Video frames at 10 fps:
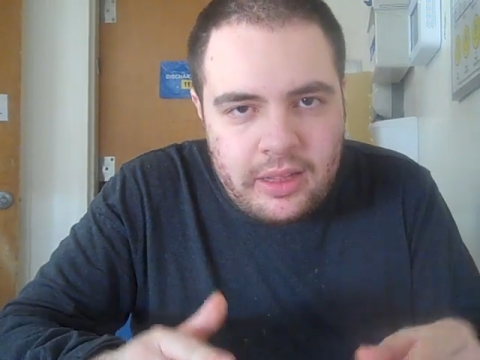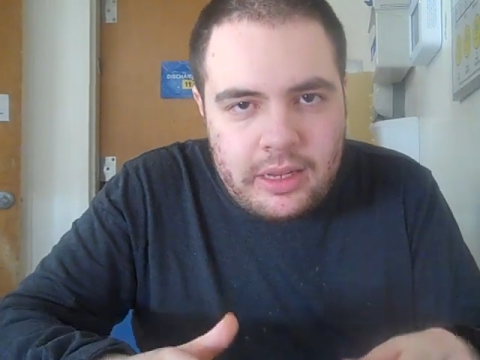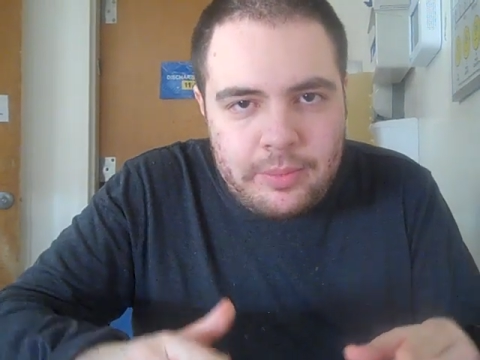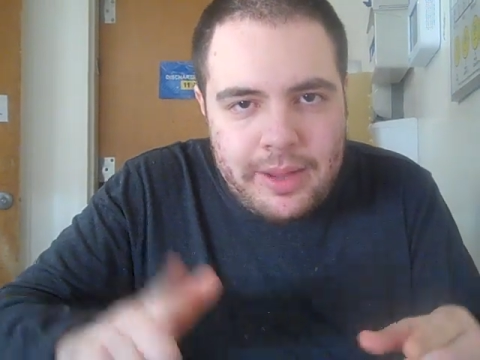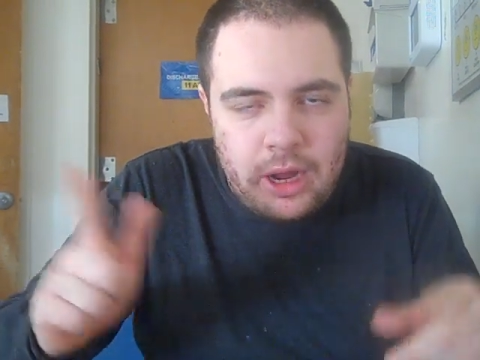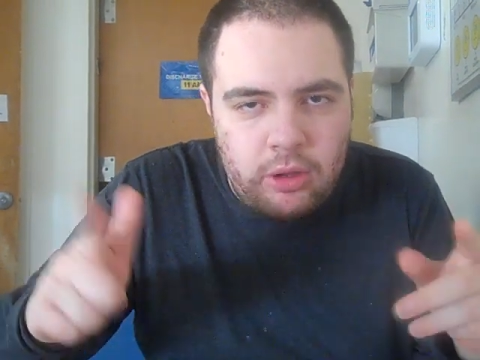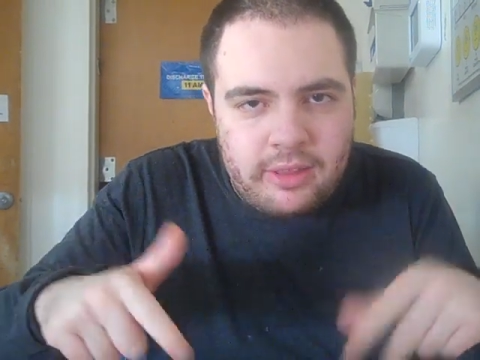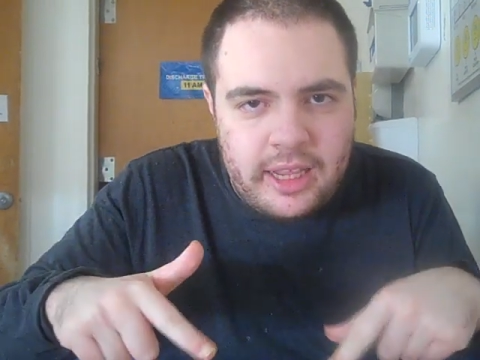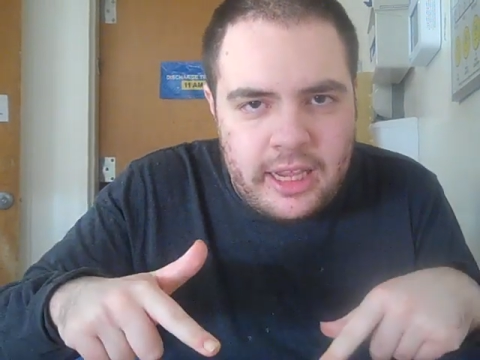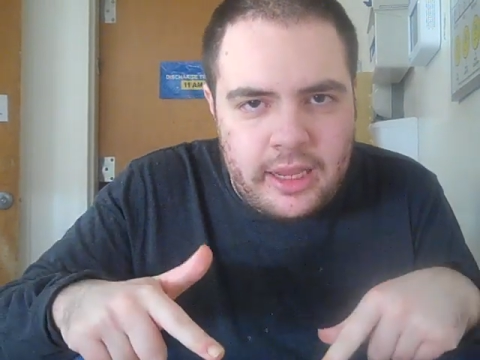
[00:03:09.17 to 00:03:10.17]
You need to be
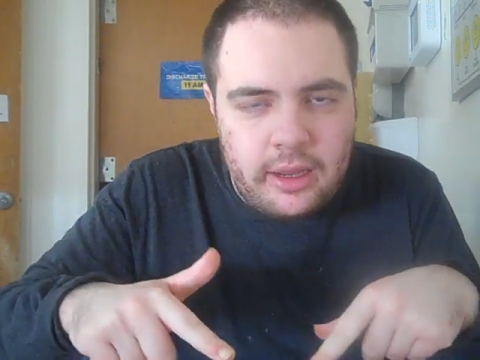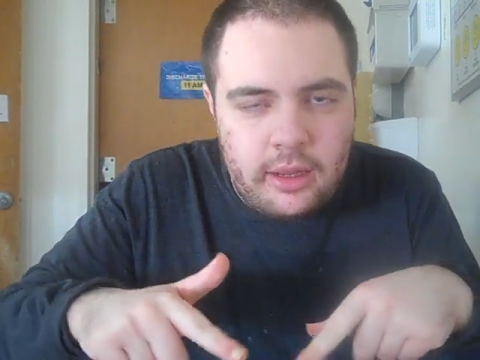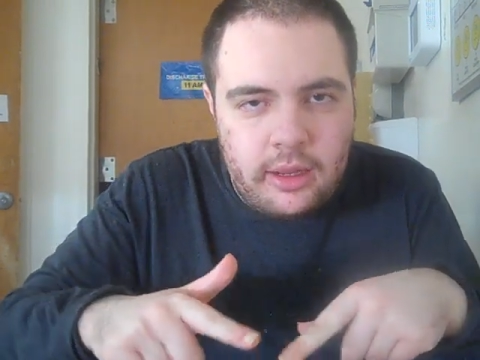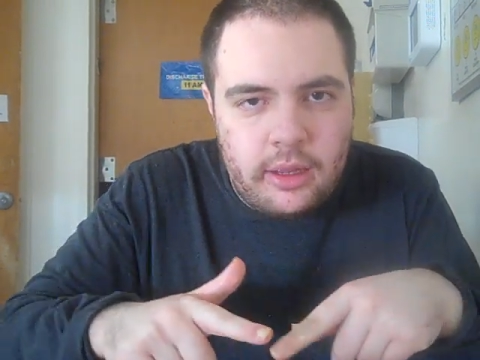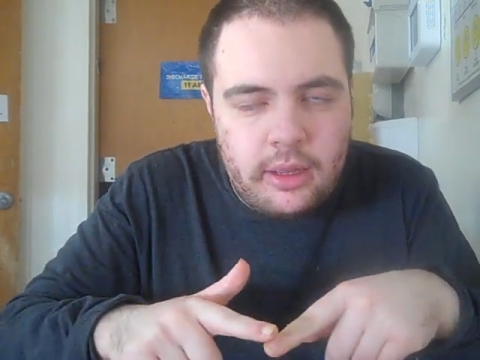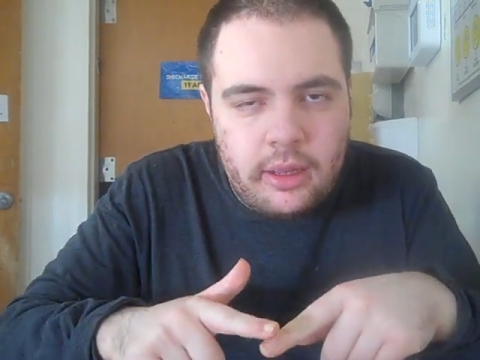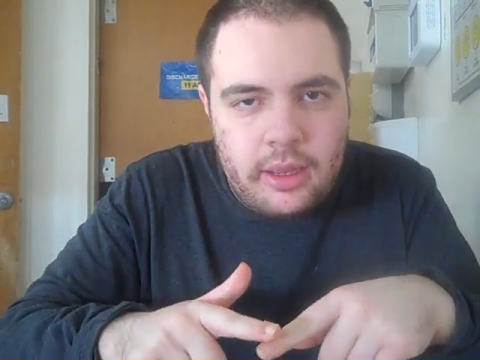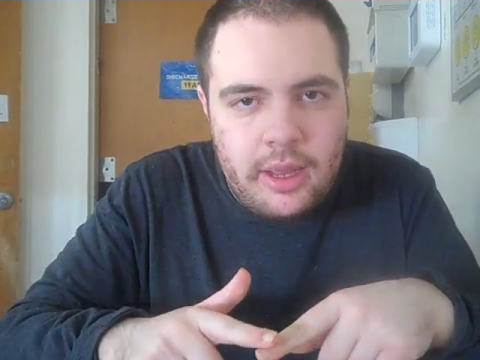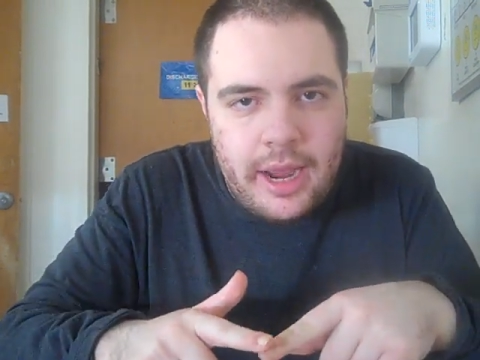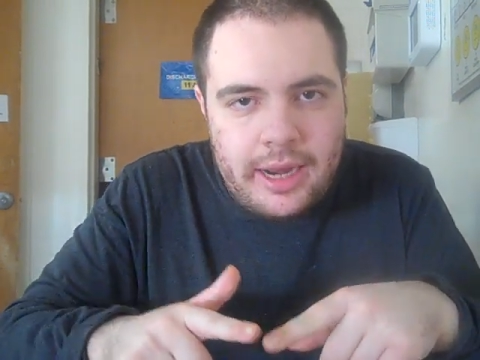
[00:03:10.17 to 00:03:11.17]
healthy.
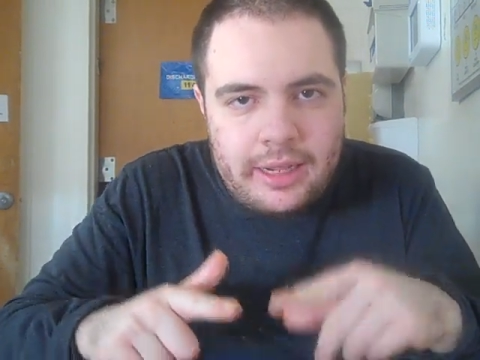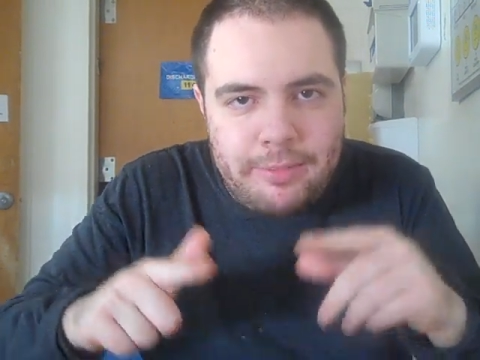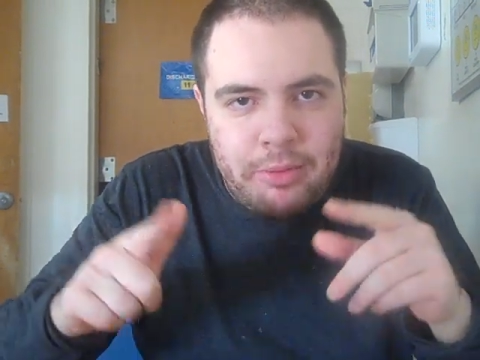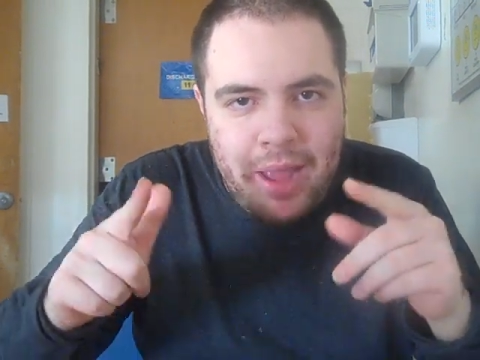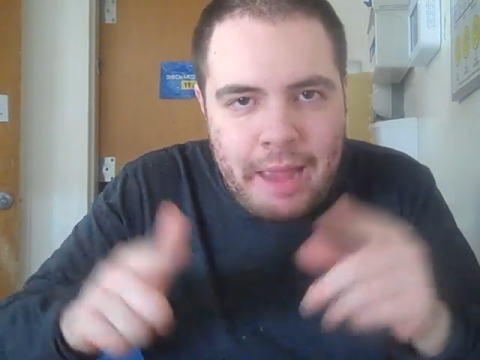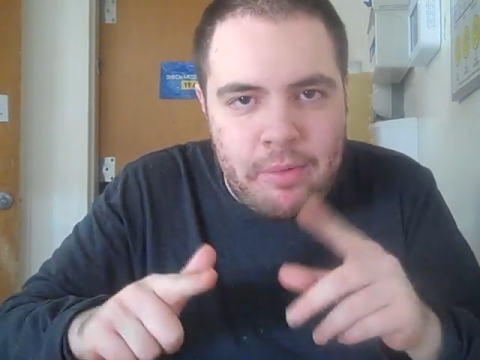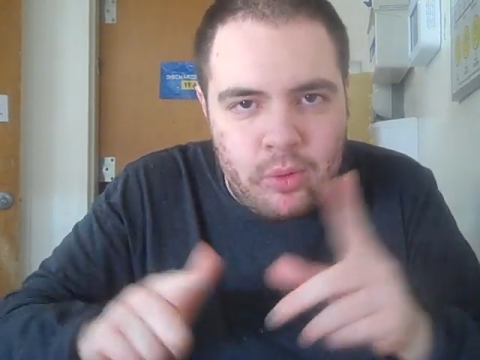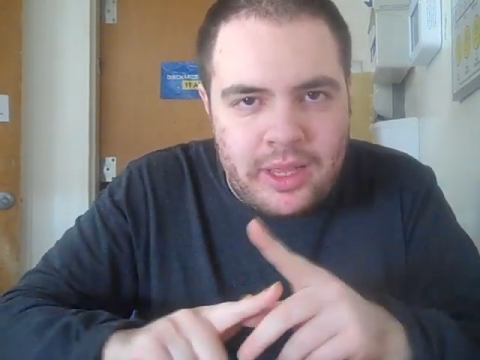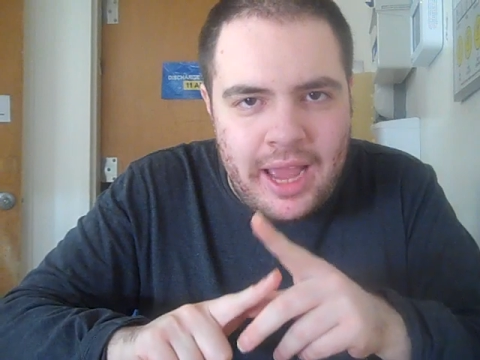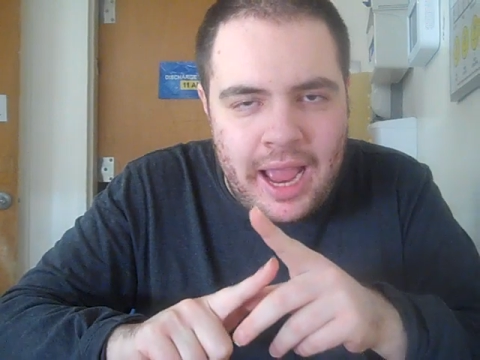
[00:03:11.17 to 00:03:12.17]
You need to be happy
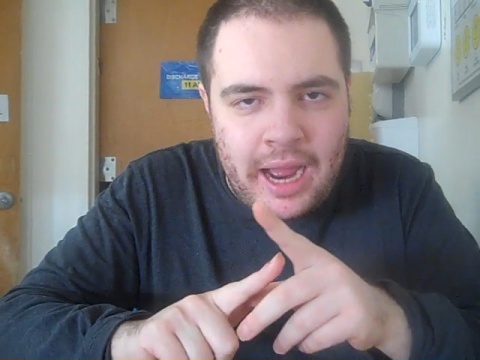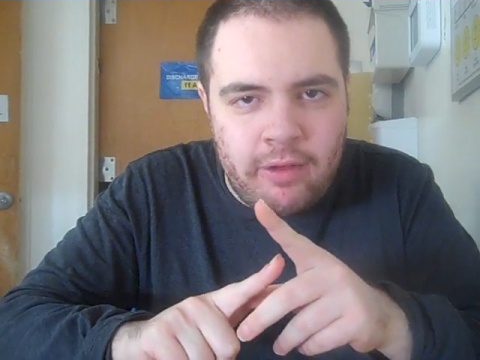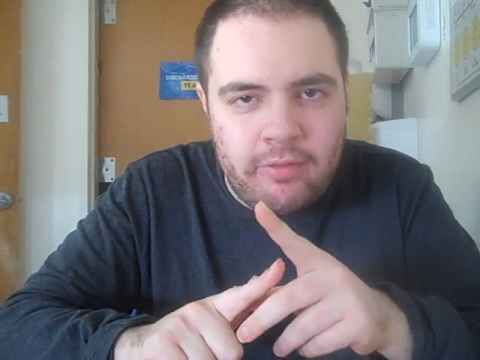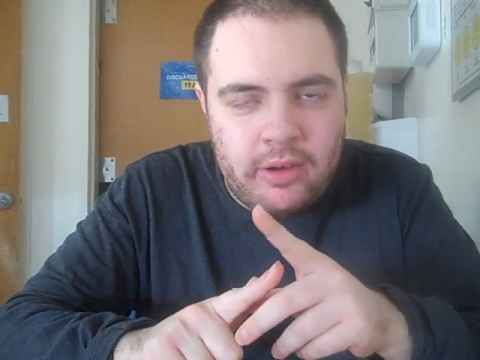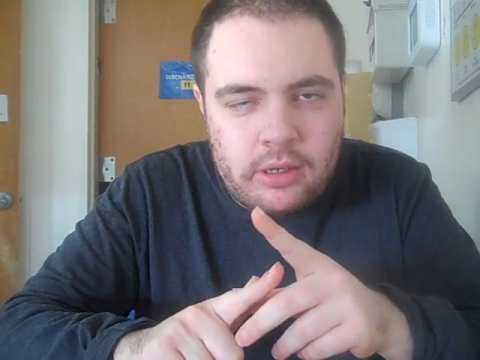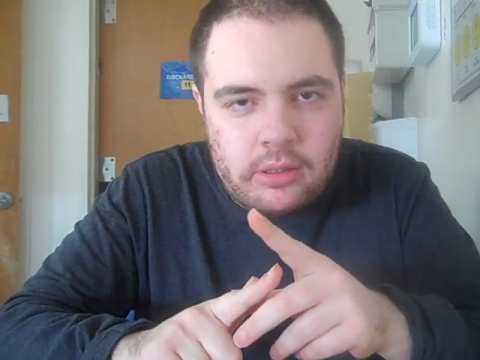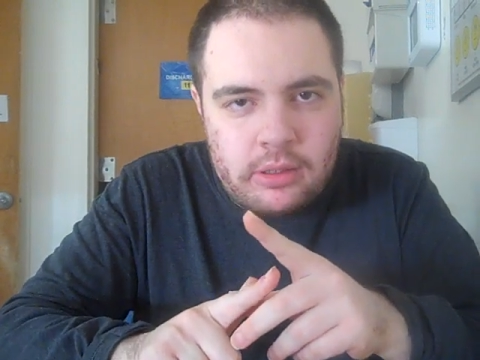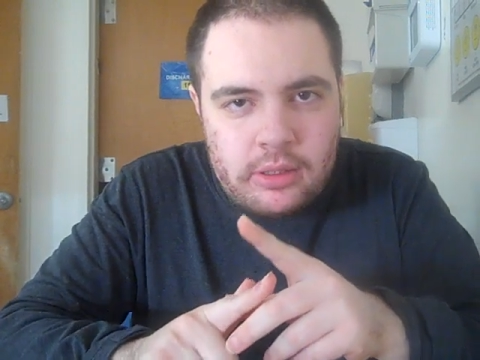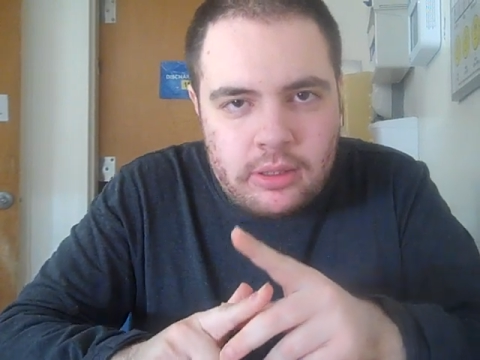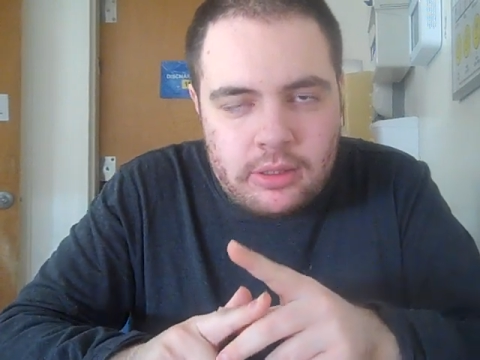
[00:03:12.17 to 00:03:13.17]
with what you have.
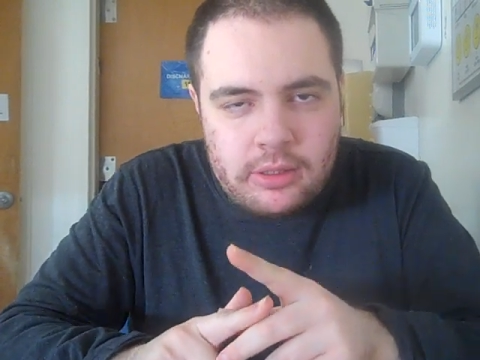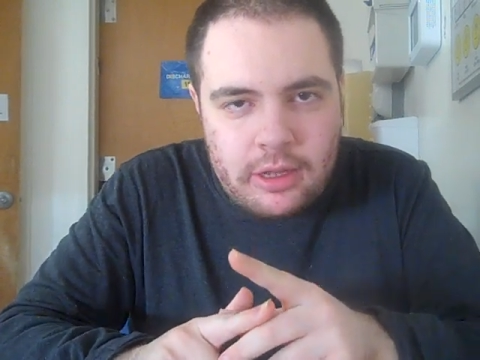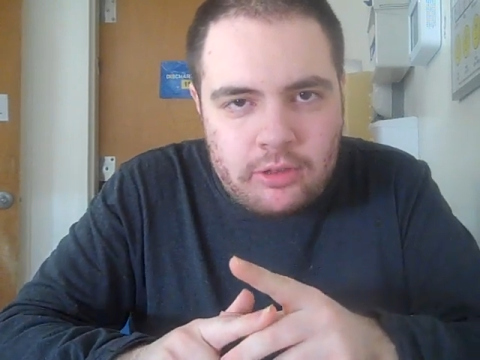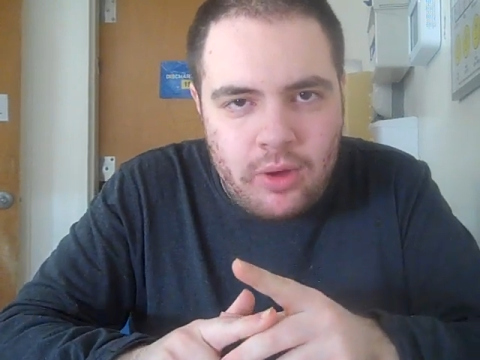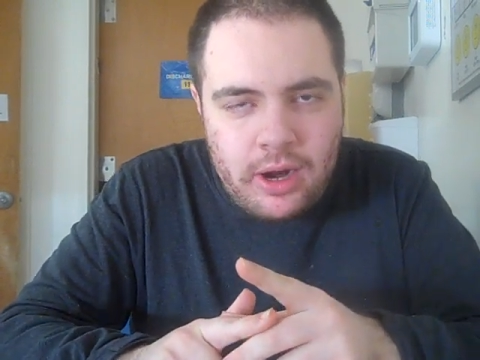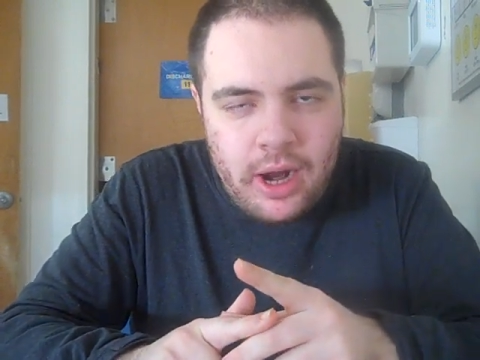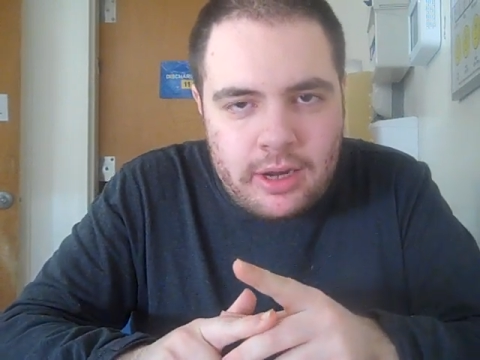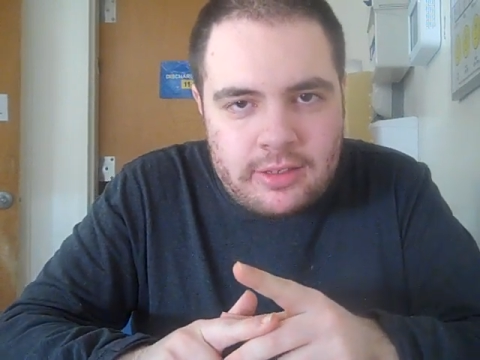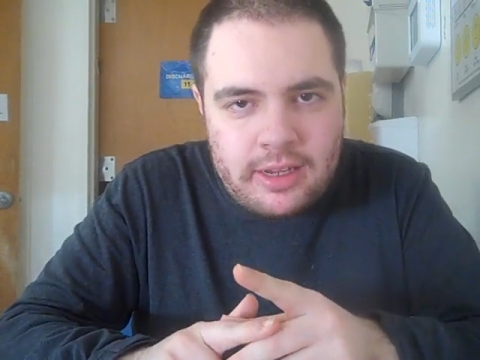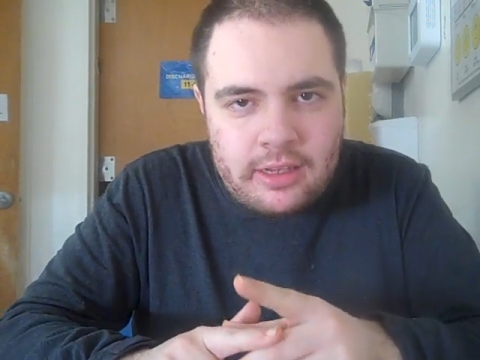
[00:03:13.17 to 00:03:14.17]
That's all I
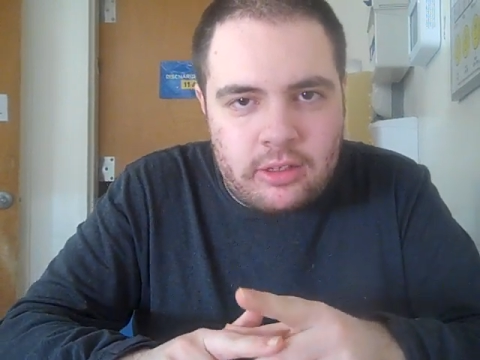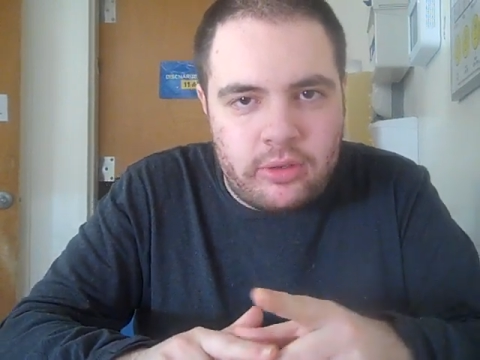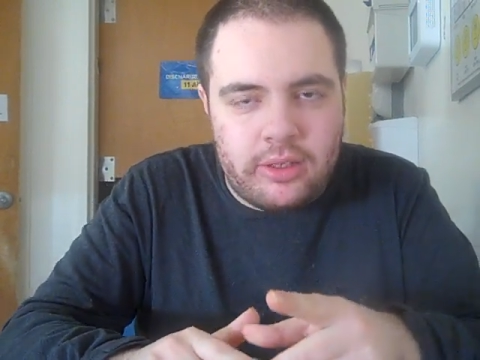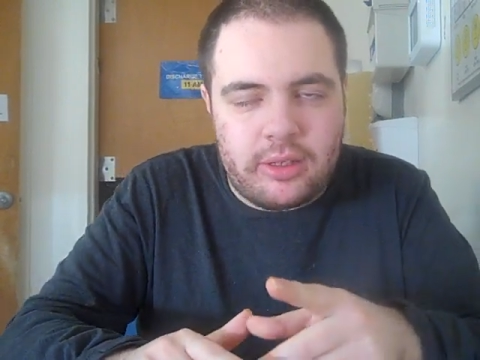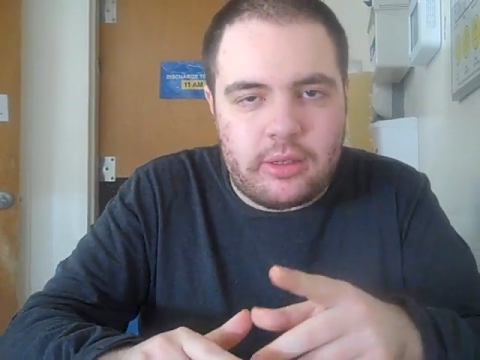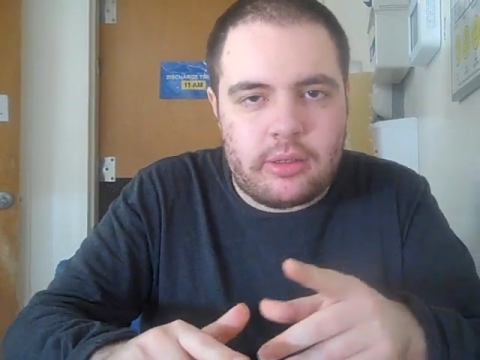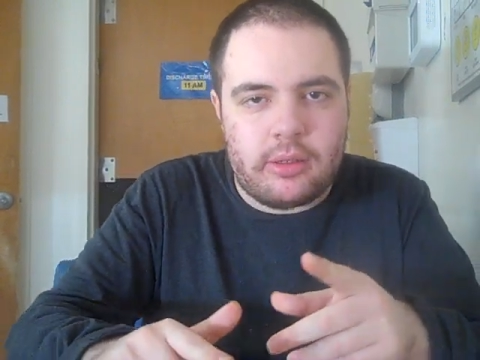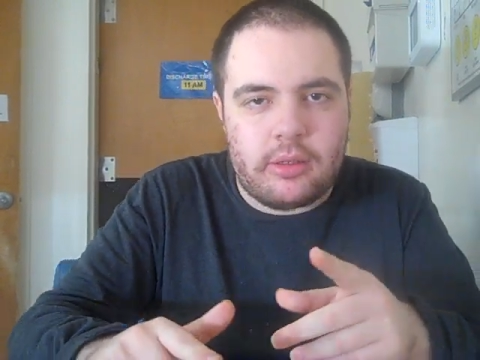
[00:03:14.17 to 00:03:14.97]
gotta say to it.